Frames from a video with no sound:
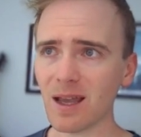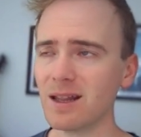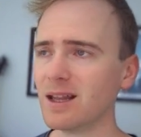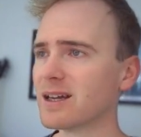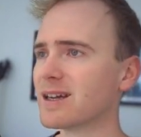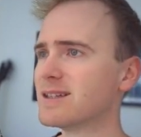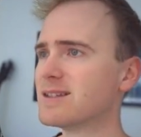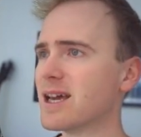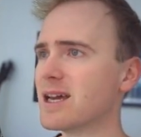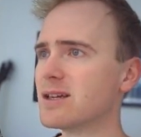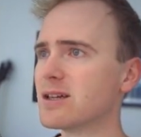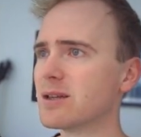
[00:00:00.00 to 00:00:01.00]
Like I
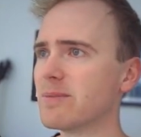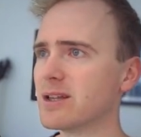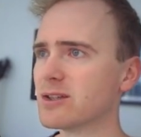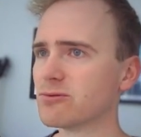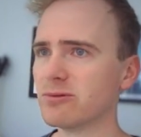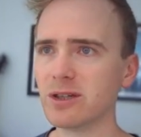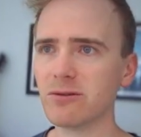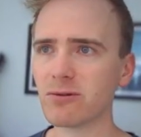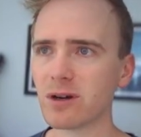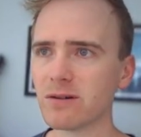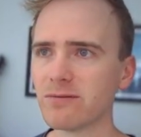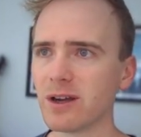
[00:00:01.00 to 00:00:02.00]
say, going to make this really
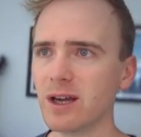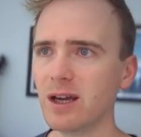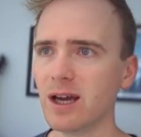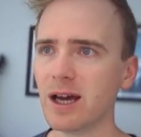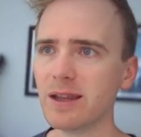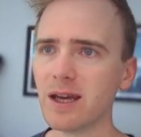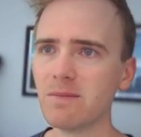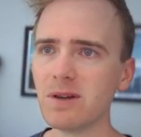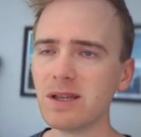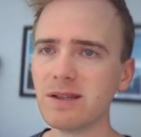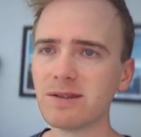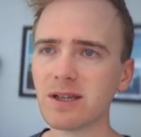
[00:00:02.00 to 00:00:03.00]
rough. And then
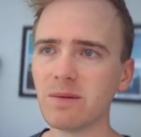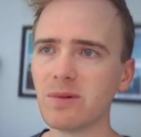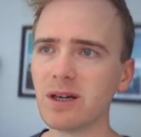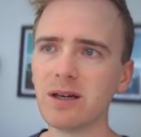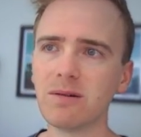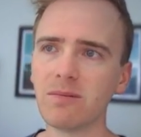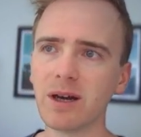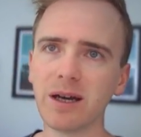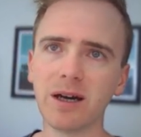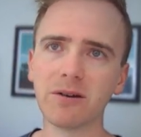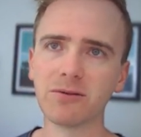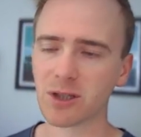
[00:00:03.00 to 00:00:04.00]
we need somewhere
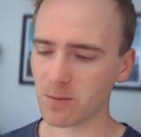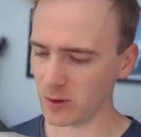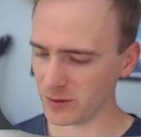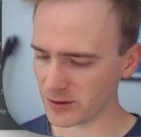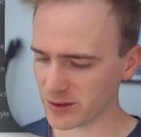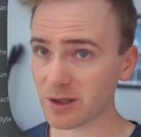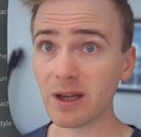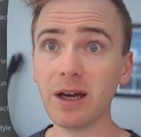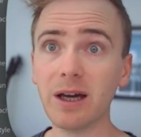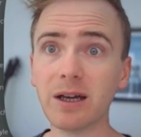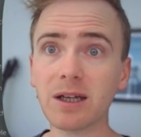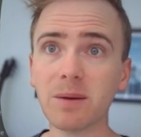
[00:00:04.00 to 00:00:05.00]
where our response
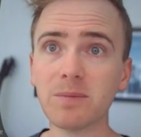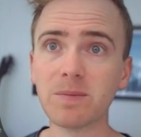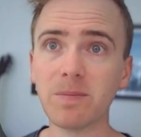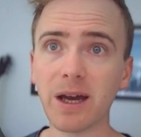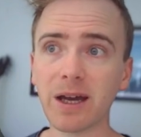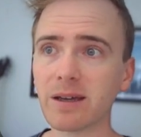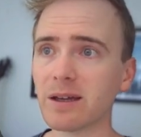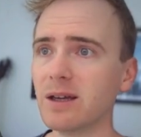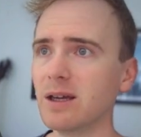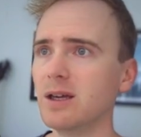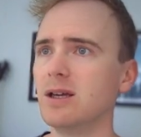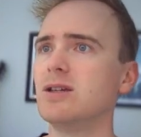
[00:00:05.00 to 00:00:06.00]
uh, comes back.
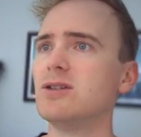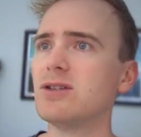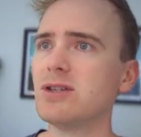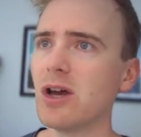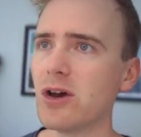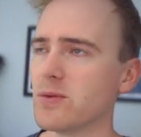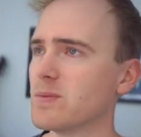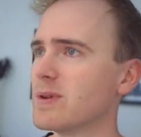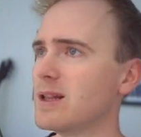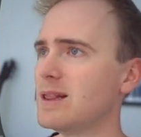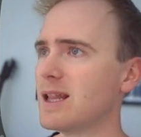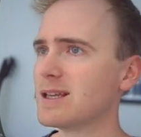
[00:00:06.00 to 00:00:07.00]
So
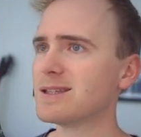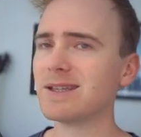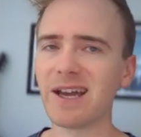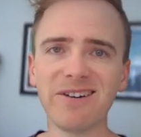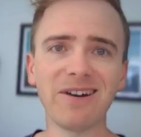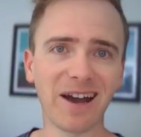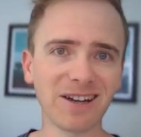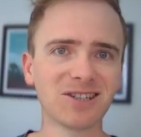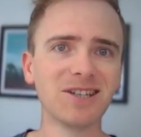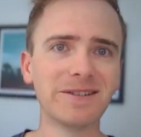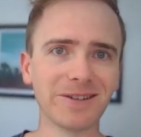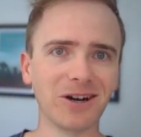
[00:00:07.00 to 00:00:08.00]
let's now
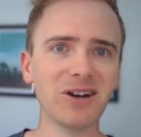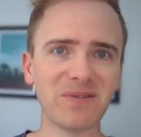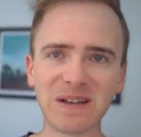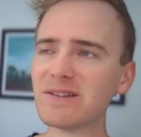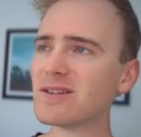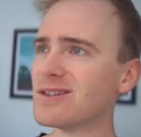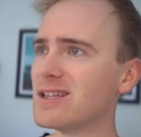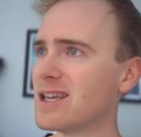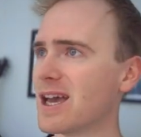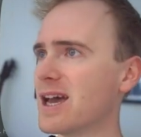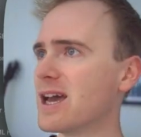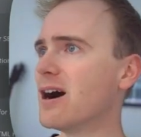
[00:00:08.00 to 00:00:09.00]
actually dive into the
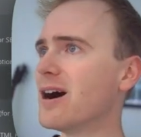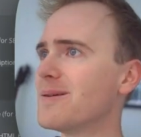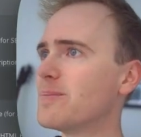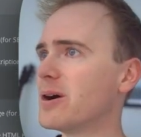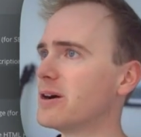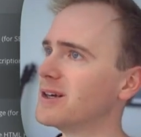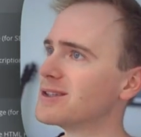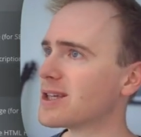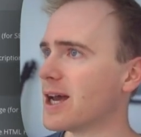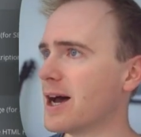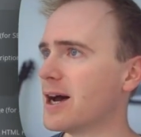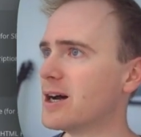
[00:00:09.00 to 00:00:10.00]
AI part.
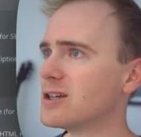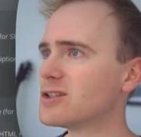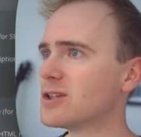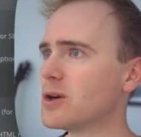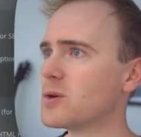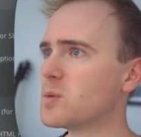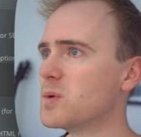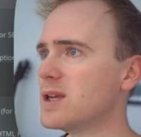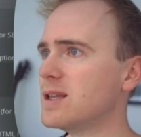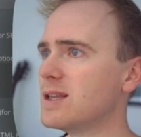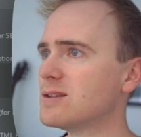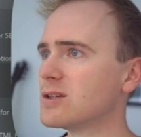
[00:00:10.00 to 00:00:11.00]
Uh, so
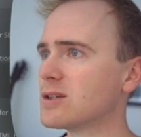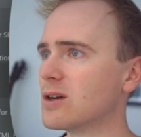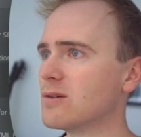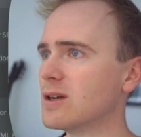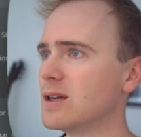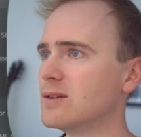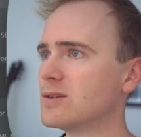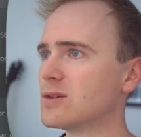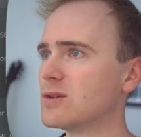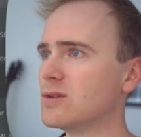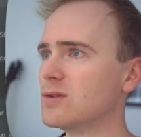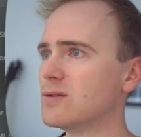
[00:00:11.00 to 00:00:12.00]
we need to go
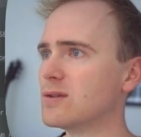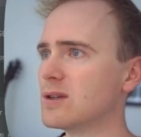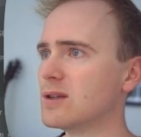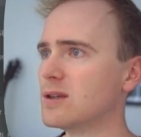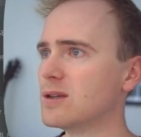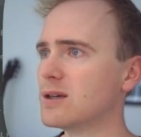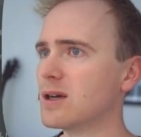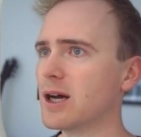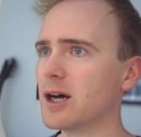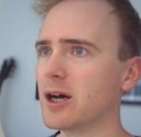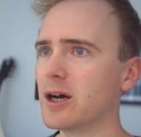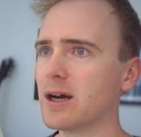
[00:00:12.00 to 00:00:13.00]
into the
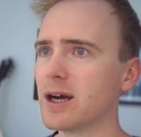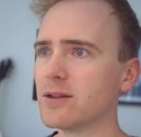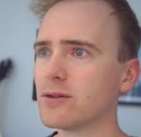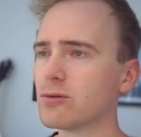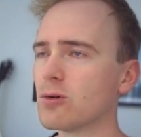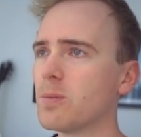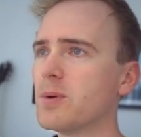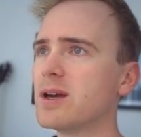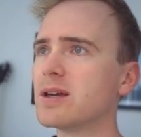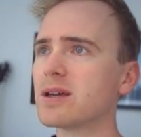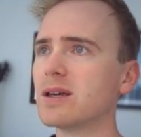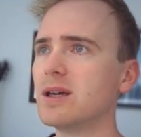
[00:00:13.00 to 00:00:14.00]
uh,
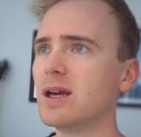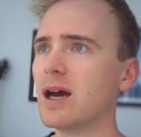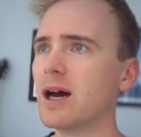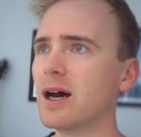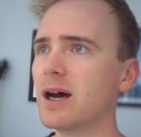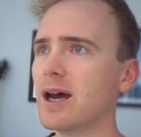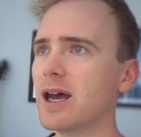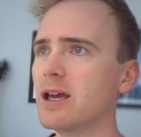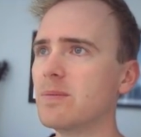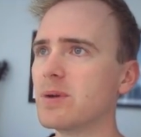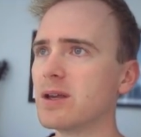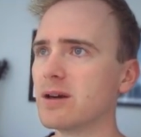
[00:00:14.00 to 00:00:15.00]
Anthropic uh,
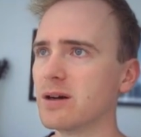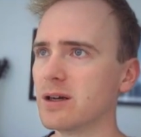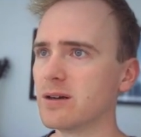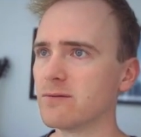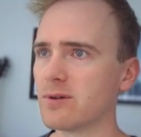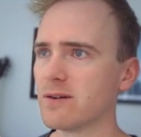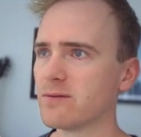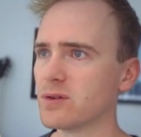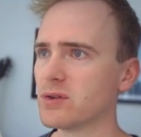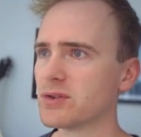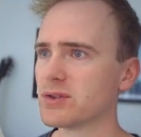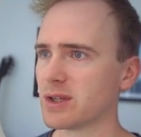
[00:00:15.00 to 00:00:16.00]
API
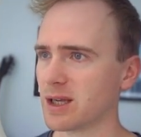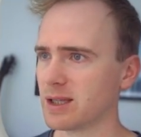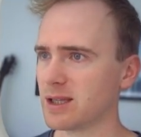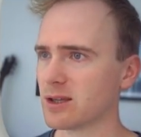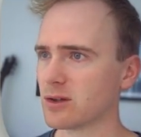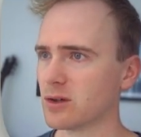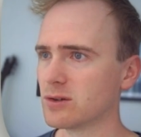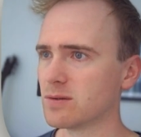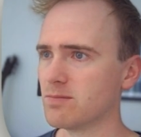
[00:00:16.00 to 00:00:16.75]
reference and then go to